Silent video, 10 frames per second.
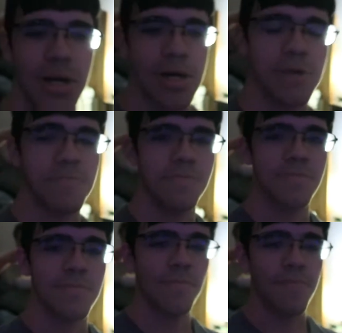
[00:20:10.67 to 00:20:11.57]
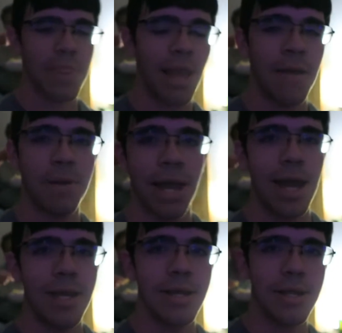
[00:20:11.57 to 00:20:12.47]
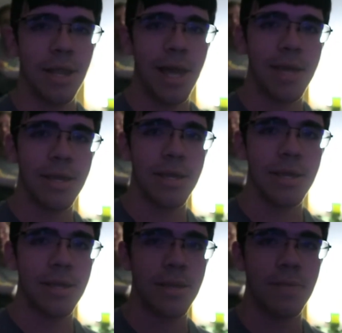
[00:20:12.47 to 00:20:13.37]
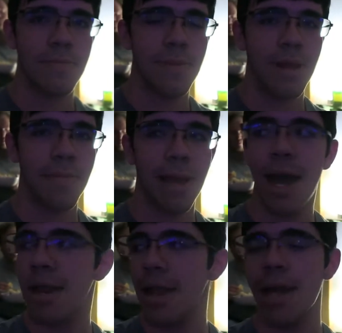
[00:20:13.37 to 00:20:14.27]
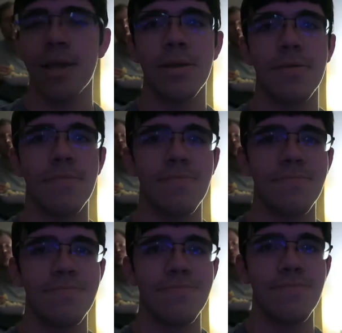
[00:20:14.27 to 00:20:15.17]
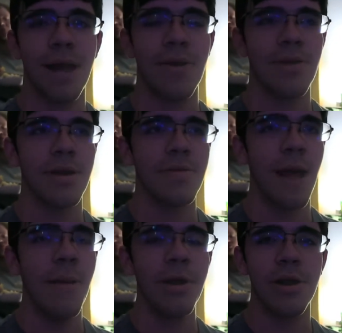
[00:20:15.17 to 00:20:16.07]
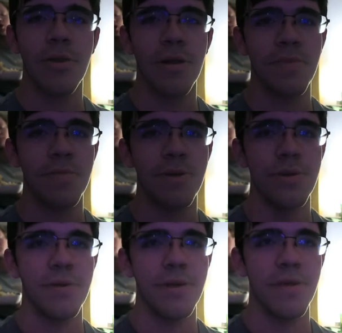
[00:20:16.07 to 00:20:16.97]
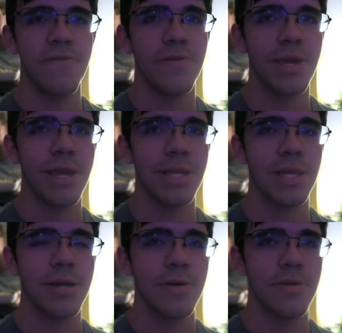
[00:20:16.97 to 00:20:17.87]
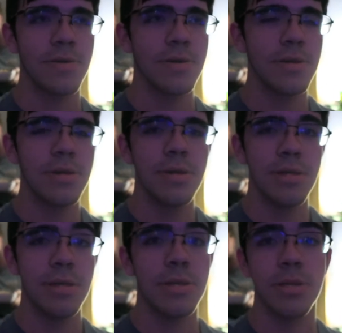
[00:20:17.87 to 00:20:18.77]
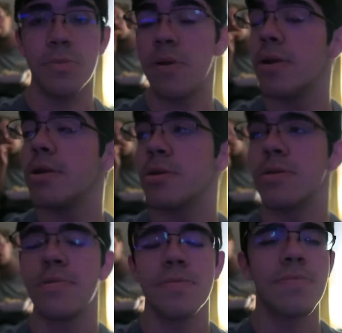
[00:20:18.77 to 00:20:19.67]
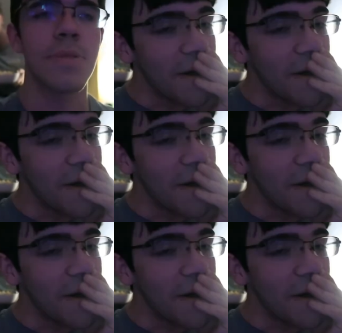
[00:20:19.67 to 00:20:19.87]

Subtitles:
I'm kind of like, I don't know. I'm in a grumpy mood, if you can tell. This is very true.